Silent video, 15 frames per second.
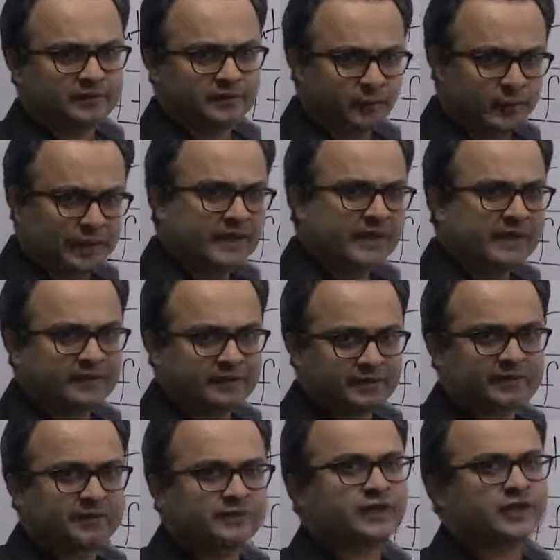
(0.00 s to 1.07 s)
way
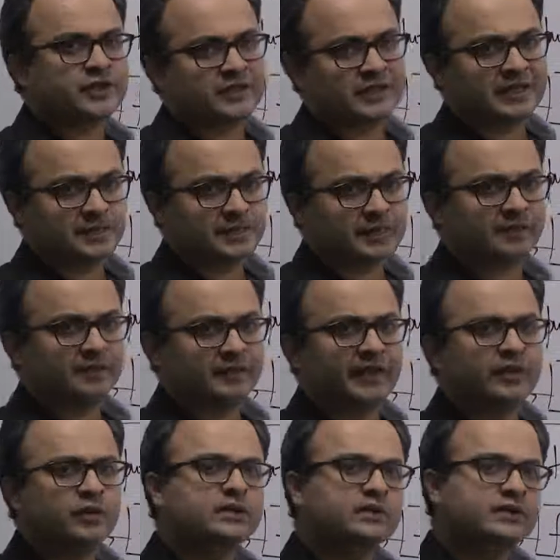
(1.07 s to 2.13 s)
the function has been
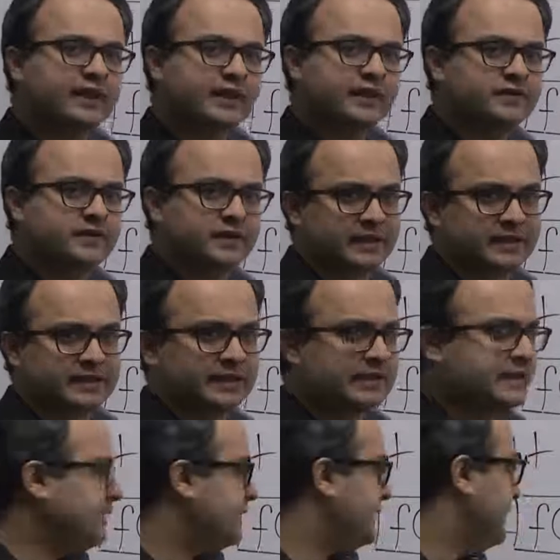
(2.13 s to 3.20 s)
defined, or the kind of circuit that
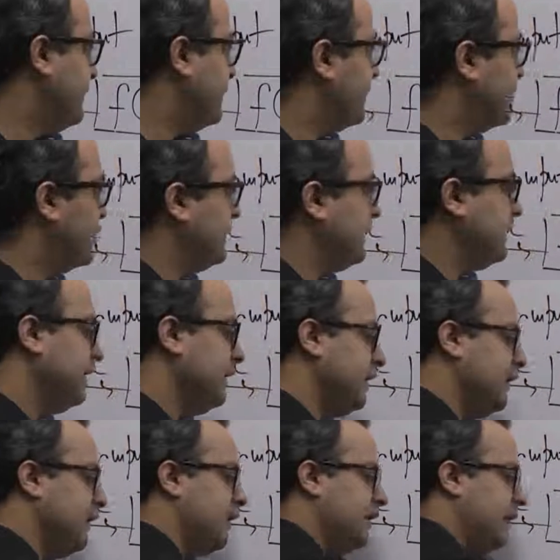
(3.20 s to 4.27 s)
is there in the machine.
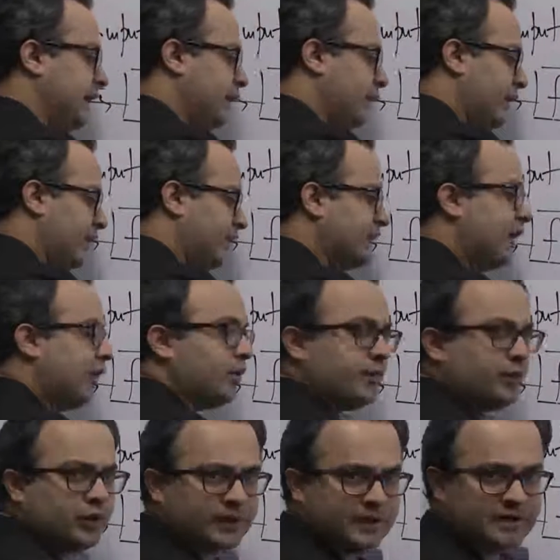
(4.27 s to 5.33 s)
And whatever the
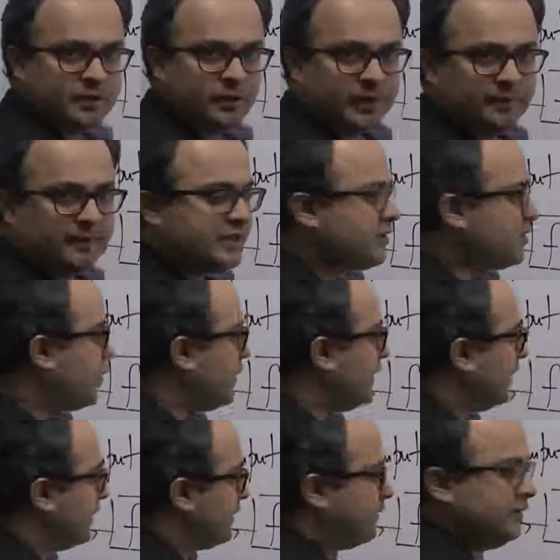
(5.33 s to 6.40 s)
output is will be stored
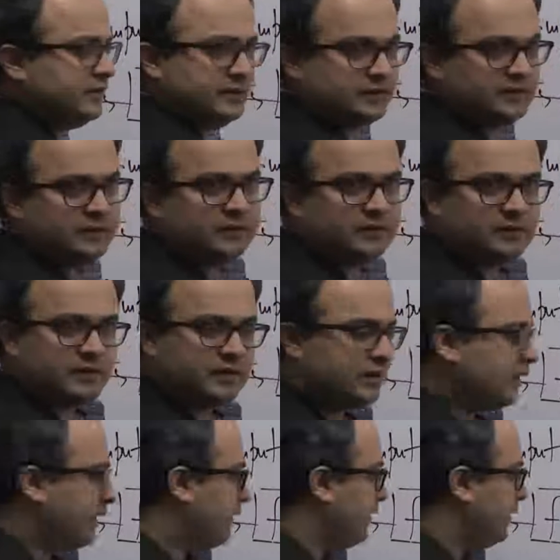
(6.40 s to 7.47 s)
in the
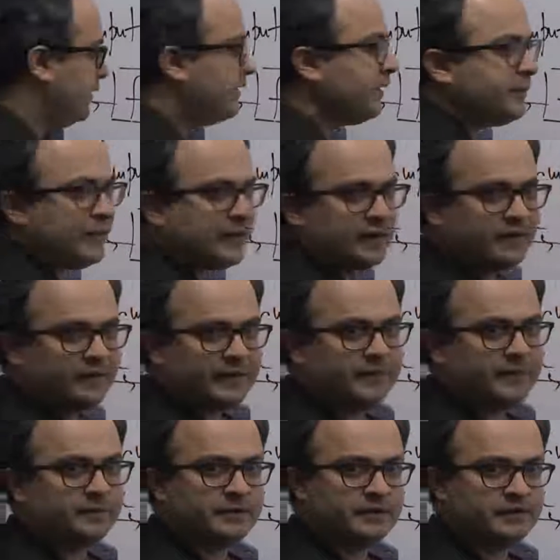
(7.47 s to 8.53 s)
dependent
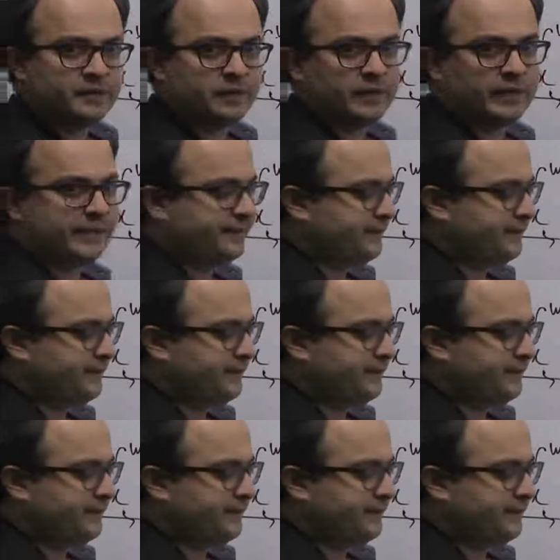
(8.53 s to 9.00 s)
variable y.